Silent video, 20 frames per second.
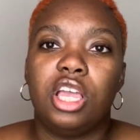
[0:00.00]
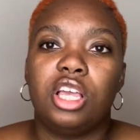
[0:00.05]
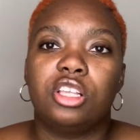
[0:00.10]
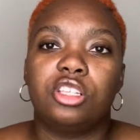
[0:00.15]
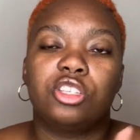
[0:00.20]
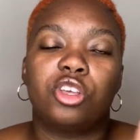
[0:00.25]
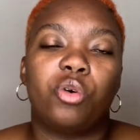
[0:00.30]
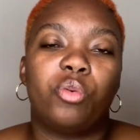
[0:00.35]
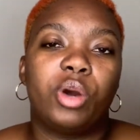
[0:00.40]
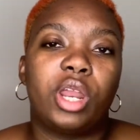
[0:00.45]

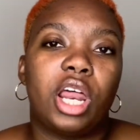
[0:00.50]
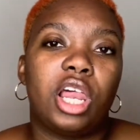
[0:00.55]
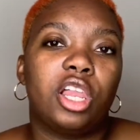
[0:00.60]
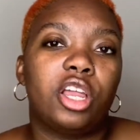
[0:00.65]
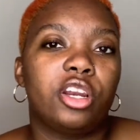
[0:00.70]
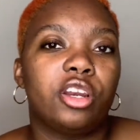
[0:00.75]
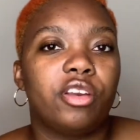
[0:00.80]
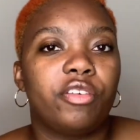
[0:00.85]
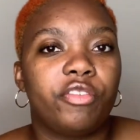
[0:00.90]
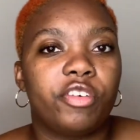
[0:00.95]
So what I
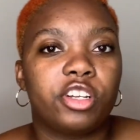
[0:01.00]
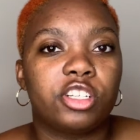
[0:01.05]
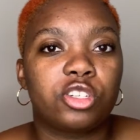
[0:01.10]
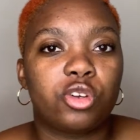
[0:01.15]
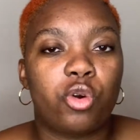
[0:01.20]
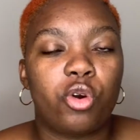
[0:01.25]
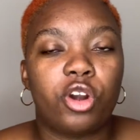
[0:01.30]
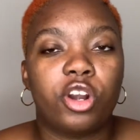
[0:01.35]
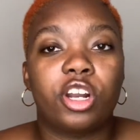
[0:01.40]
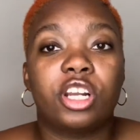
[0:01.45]
learned in the first
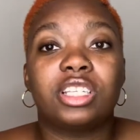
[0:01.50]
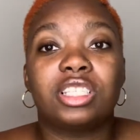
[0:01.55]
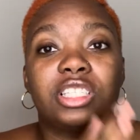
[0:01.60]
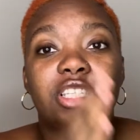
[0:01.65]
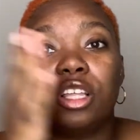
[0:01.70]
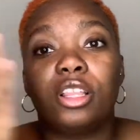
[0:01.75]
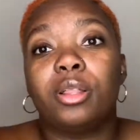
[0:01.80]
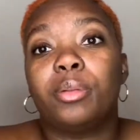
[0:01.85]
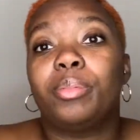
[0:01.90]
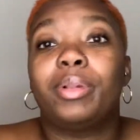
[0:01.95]
quarter is
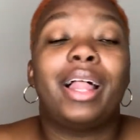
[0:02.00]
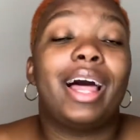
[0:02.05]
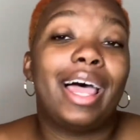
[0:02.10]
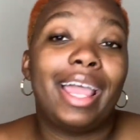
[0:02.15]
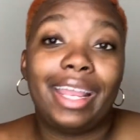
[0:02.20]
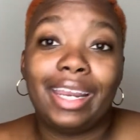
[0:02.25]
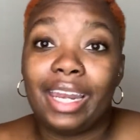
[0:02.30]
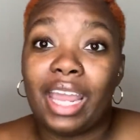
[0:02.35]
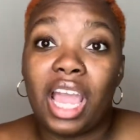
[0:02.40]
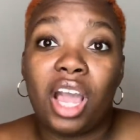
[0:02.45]
still
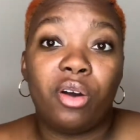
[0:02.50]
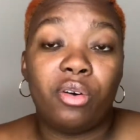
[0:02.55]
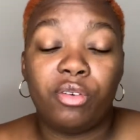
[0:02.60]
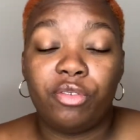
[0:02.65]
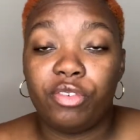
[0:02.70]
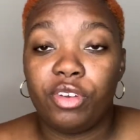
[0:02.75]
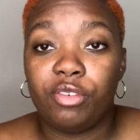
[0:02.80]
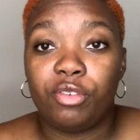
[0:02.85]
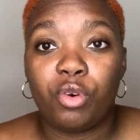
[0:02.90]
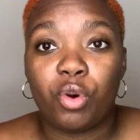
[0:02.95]
applying now in
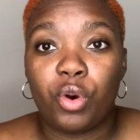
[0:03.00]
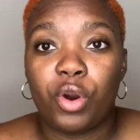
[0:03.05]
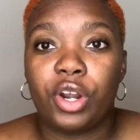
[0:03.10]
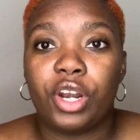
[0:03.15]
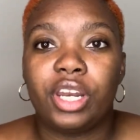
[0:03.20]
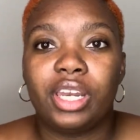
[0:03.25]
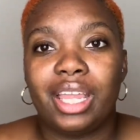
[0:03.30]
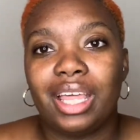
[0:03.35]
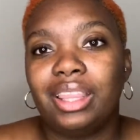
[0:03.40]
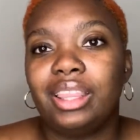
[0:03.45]
5th
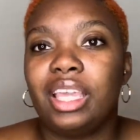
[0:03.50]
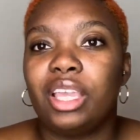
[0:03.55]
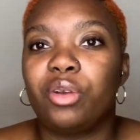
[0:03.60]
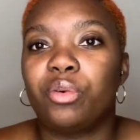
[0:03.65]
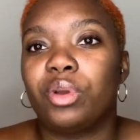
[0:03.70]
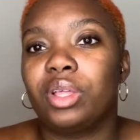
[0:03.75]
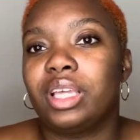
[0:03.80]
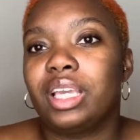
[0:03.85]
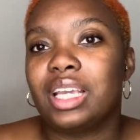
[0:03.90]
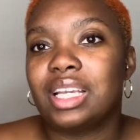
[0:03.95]
quarter. Nothing
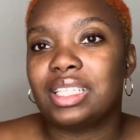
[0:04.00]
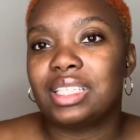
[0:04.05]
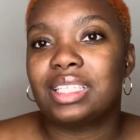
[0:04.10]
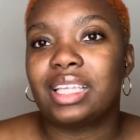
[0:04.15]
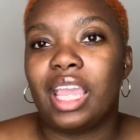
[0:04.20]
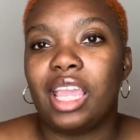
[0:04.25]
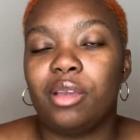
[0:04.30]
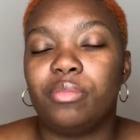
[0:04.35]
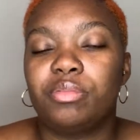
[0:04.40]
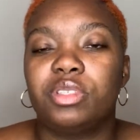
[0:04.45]
really
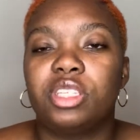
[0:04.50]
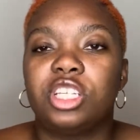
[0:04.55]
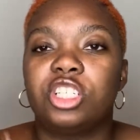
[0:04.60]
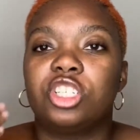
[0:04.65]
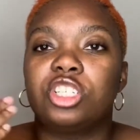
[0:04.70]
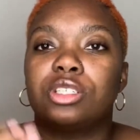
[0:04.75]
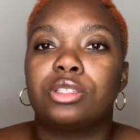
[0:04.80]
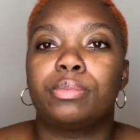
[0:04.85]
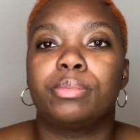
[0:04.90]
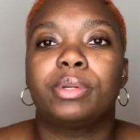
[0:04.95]
escapes. They
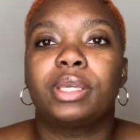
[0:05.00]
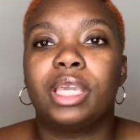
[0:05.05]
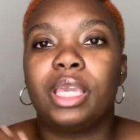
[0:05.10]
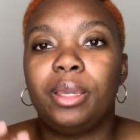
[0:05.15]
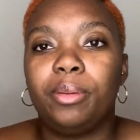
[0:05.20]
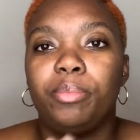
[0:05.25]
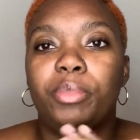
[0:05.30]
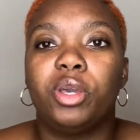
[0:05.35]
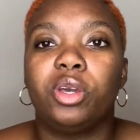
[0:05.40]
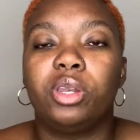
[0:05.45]
just
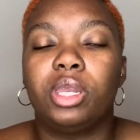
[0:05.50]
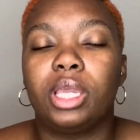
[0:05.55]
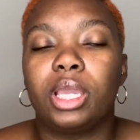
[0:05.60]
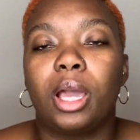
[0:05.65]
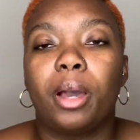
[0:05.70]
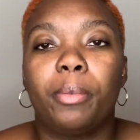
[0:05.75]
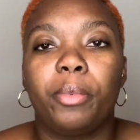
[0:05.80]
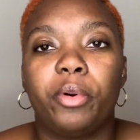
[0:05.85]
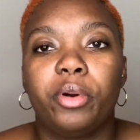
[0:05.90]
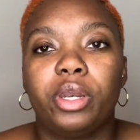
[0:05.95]
keep building
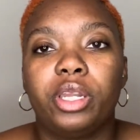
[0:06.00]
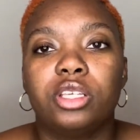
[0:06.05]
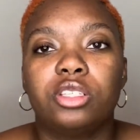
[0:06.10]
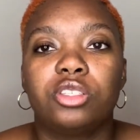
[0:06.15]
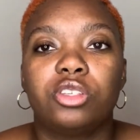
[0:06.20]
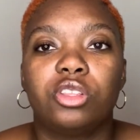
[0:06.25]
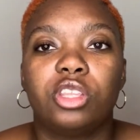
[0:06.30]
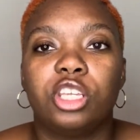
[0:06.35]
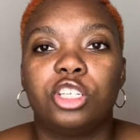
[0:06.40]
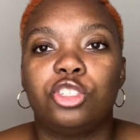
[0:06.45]
up on it
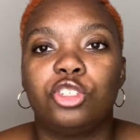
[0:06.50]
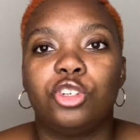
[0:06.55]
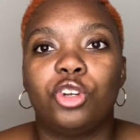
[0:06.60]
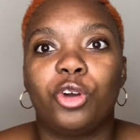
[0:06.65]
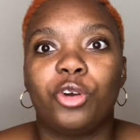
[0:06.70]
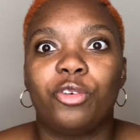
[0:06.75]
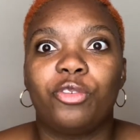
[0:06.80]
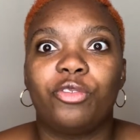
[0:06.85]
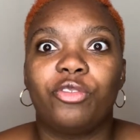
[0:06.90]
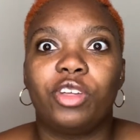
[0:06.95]
so that you
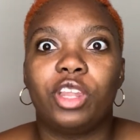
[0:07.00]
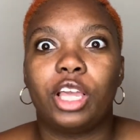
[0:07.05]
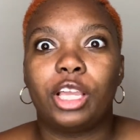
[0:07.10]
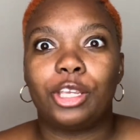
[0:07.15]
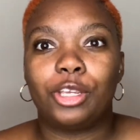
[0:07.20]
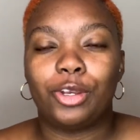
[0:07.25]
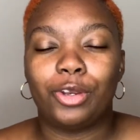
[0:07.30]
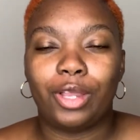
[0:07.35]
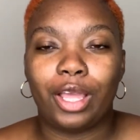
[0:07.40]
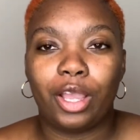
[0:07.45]
don't feel like
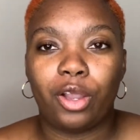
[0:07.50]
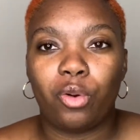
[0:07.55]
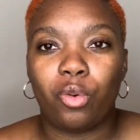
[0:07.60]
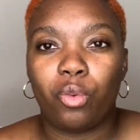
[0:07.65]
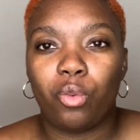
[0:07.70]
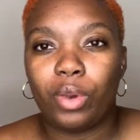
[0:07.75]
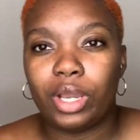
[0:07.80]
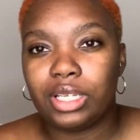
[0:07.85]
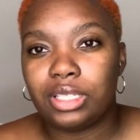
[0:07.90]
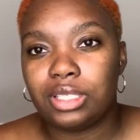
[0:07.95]
you're like
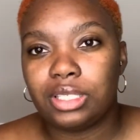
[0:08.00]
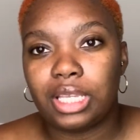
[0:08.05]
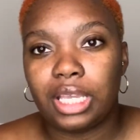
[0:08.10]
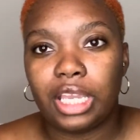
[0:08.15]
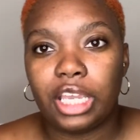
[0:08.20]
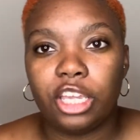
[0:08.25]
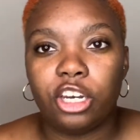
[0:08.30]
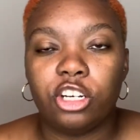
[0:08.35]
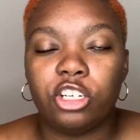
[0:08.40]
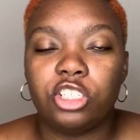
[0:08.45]
wasting
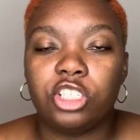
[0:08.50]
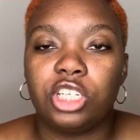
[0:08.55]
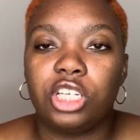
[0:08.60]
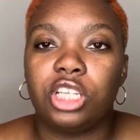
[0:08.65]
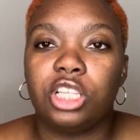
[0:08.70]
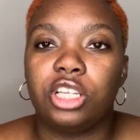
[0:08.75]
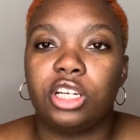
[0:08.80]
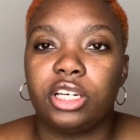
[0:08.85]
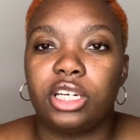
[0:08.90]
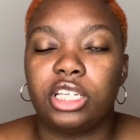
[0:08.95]
energy
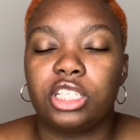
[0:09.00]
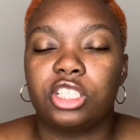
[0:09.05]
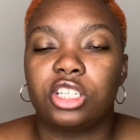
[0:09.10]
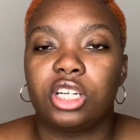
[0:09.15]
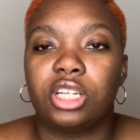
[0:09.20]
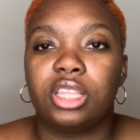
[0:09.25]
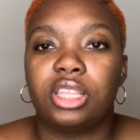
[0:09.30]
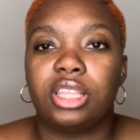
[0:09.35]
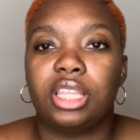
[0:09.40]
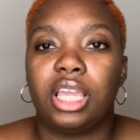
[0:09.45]
learning
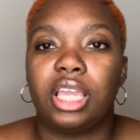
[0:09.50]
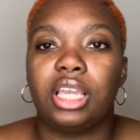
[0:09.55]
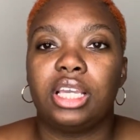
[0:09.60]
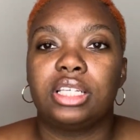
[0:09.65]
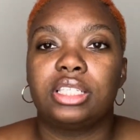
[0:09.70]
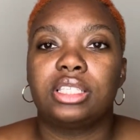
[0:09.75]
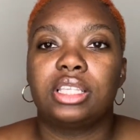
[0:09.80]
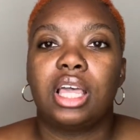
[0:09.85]
certain things.